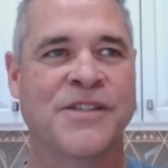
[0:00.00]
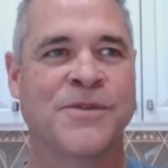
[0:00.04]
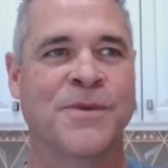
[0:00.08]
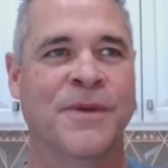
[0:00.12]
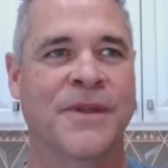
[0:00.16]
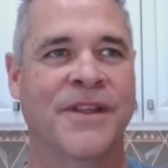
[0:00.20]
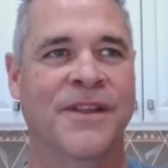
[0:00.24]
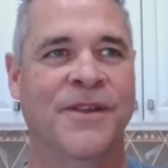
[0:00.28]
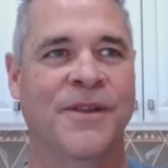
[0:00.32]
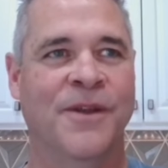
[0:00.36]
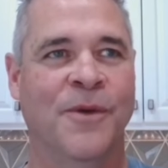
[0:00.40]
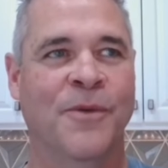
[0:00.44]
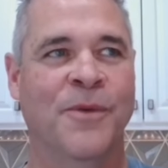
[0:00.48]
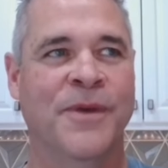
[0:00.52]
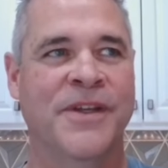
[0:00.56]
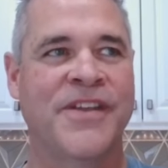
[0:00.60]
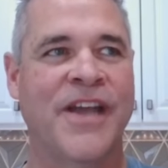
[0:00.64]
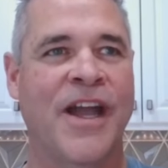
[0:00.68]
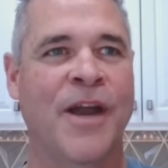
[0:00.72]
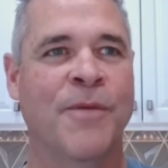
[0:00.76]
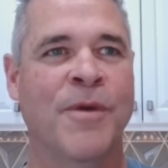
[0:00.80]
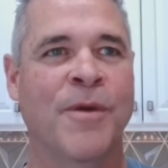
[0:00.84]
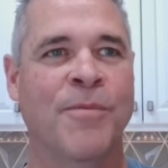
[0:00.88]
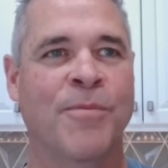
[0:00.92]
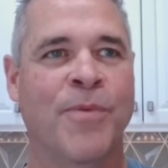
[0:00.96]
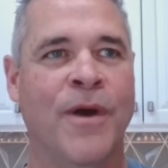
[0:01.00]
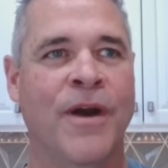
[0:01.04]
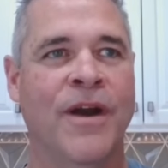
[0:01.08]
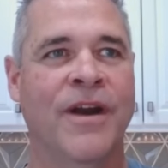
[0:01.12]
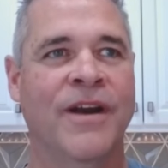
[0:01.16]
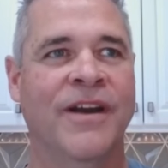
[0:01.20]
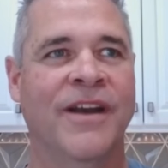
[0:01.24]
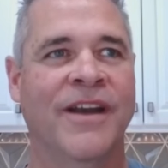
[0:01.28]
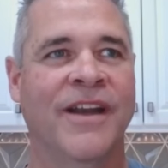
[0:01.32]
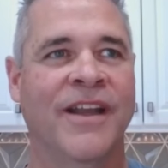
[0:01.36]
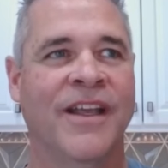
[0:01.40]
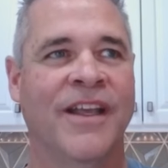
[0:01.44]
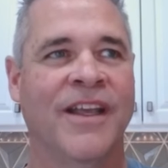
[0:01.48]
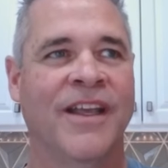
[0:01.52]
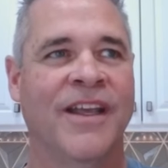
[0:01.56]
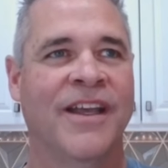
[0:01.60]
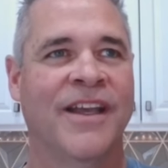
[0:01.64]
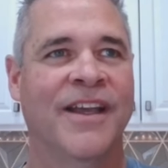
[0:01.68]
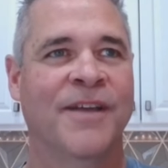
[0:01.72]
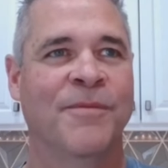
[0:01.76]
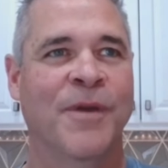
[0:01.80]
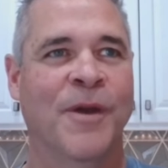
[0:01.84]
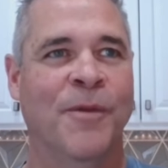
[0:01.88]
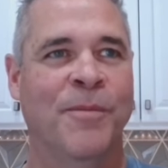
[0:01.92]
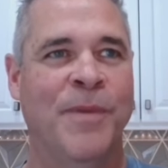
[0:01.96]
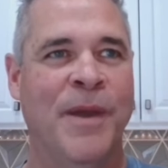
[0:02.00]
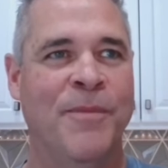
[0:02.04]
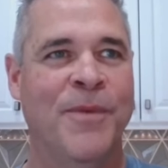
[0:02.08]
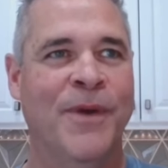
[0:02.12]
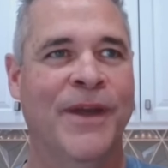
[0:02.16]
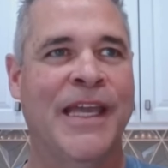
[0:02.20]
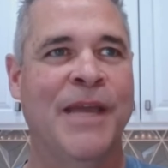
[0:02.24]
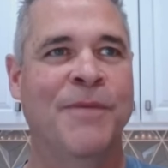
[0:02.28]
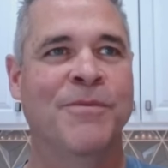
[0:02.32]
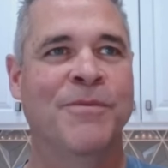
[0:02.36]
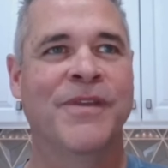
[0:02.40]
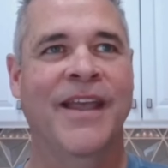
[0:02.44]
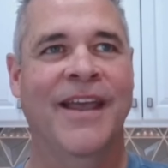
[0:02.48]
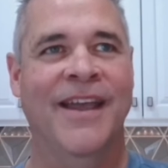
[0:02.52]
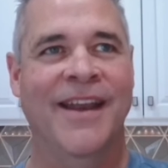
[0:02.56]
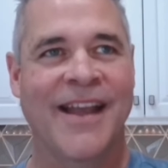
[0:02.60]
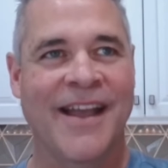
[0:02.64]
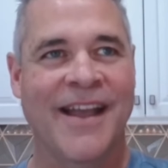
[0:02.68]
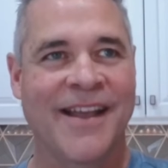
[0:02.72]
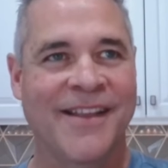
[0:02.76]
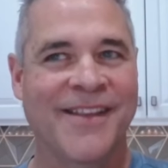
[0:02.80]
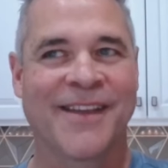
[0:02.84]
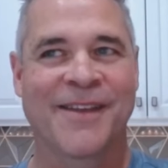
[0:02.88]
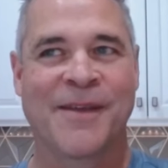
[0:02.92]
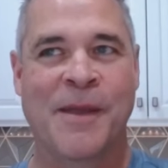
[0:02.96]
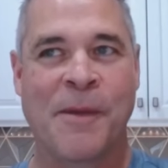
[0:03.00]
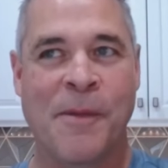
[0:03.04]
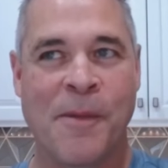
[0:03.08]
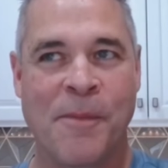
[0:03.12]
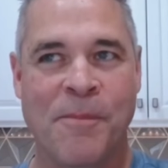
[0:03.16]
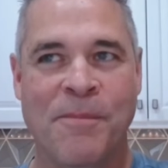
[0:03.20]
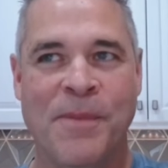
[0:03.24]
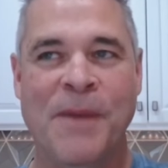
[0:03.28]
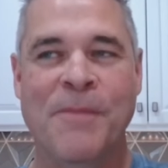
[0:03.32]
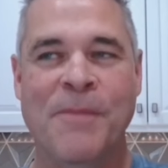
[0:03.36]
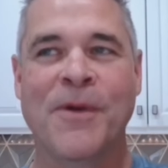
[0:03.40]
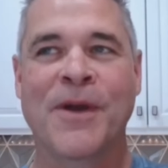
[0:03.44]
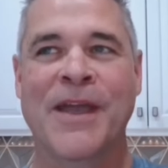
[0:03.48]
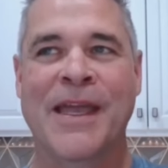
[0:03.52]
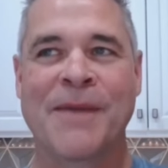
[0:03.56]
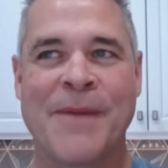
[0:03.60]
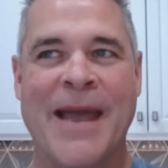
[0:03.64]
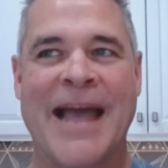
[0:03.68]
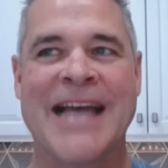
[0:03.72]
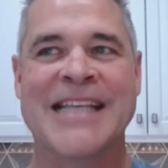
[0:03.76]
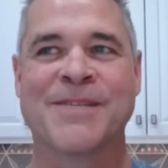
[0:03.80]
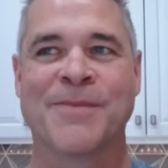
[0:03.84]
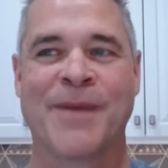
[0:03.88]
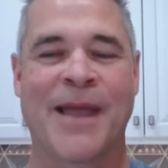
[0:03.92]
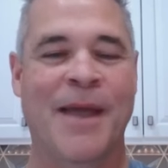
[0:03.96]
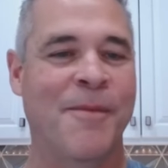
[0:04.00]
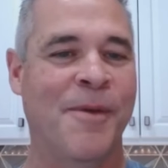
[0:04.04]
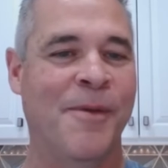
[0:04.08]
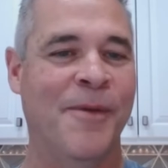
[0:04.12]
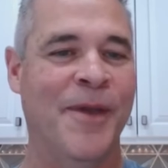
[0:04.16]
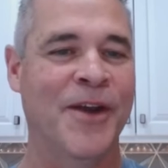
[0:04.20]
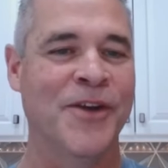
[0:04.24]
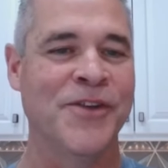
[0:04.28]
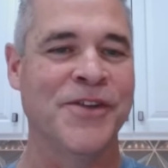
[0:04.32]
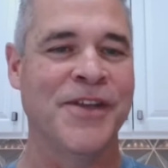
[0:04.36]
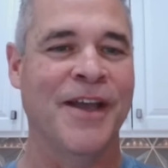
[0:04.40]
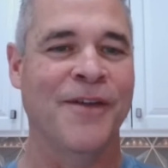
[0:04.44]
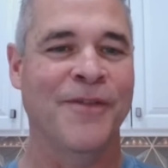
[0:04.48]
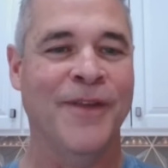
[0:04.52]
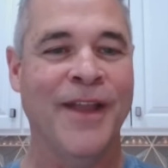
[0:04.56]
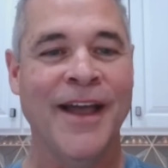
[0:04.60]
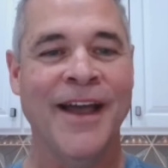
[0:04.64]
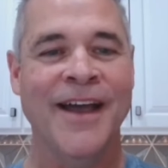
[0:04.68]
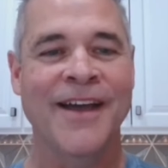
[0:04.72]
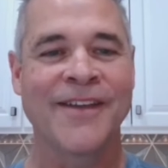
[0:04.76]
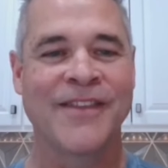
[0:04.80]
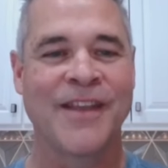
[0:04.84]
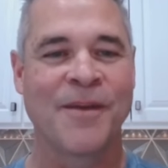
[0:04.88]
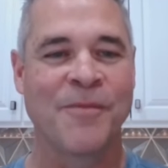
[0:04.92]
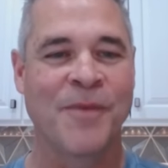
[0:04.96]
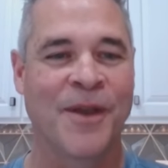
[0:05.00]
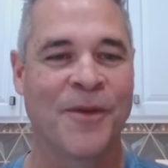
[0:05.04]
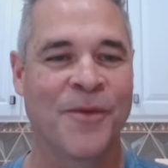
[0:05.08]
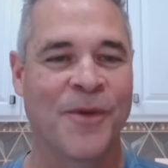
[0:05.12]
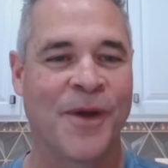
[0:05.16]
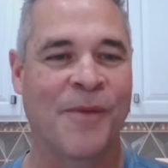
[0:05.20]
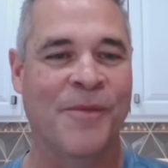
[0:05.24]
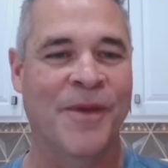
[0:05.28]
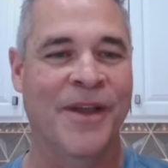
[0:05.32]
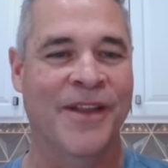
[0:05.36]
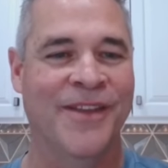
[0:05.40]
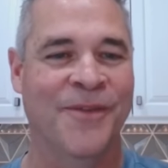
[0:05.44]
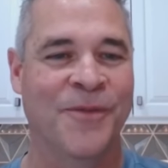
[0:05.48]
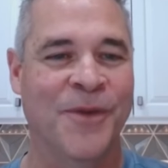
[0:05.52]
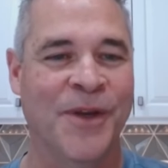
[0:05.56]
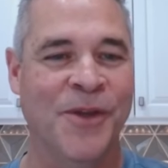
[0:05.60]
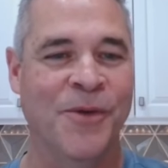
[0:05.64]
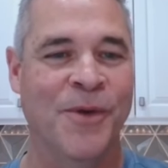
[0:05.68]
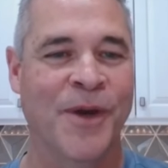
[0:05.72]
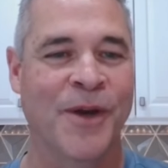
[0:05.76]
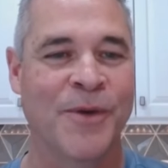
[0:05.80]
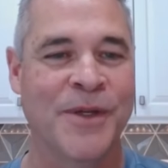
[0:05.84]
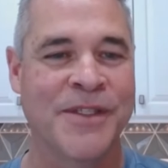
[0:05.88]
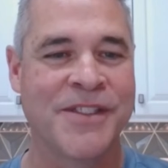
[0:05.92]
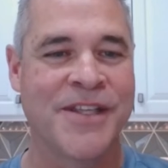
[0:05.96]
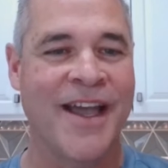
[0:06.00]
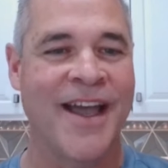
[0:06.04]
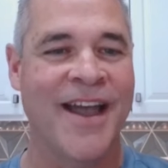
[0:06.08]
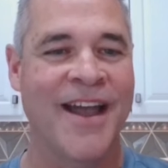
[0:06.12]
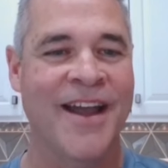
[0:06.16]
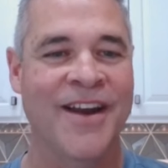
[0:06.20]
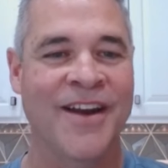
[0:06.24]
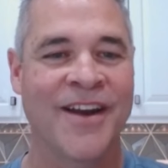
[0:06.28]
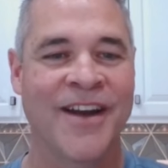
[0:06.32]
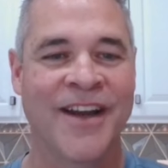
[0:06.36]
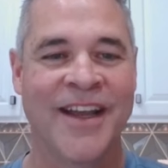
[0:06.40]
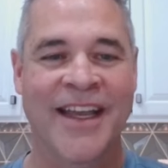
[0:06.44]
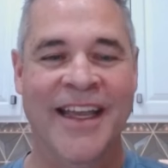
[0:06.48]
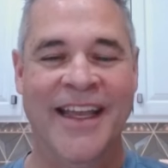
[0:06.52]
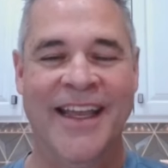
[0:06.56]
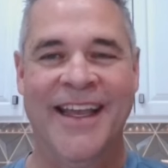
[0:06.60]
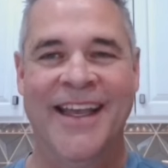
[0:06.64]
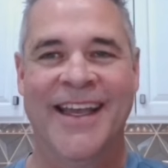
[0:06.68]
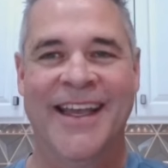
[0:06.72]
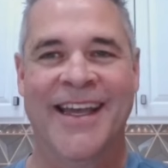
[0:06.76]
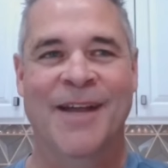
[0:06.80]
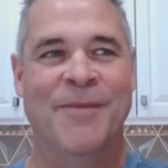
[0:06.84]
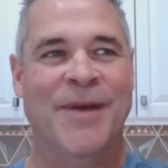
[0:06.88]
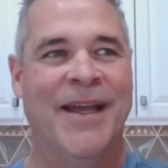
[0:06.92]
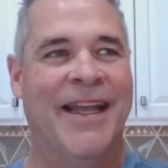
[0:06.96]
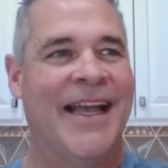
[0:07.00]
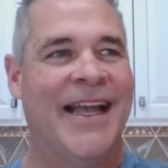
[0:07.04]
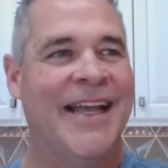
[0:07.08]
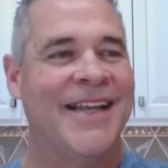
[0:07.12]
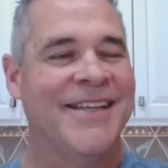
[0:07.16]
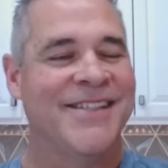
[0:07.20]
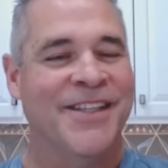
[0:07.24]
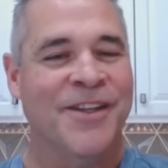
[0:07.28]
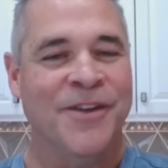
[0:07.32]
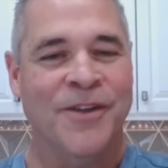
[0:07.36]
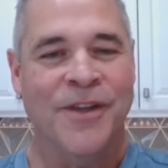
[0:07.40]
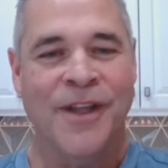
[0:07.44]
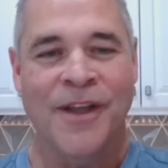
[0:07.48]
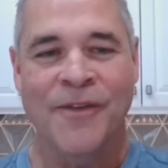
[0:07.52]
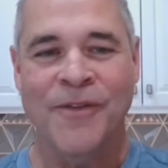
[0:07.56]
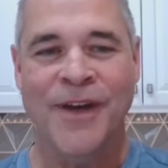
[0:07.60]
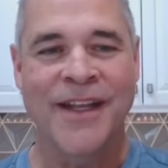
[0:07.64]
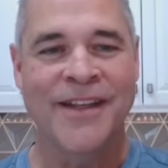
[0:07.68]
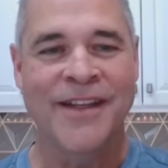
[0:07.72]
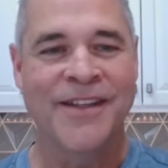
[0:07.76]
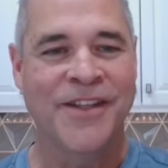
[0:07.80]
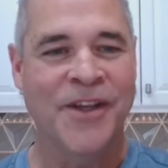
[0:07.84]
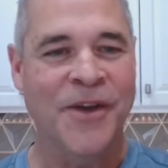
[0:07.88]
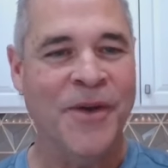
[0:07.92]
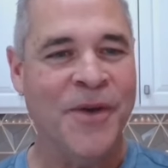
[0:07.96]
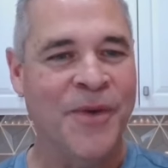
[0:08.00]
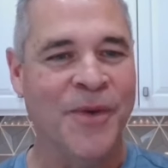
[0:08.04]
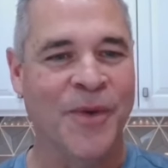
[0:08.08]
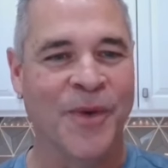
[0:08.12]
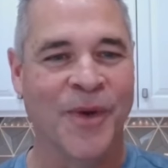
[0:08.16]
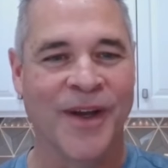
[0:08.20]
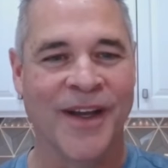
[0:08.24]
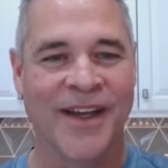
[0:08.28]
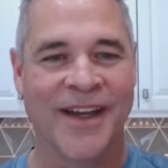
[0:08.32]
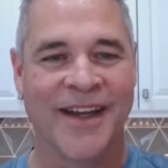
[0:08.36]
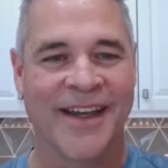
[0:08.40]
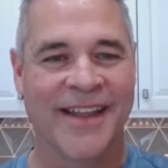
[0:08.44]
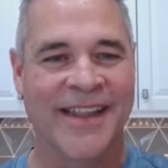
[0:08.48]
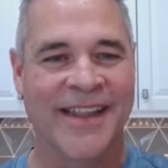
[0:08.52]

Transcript: And that's what the retirement part. People keep saying that. People keep asking me how many years you have left. I mean, when do you want to retire? I'm like, I still love what I do.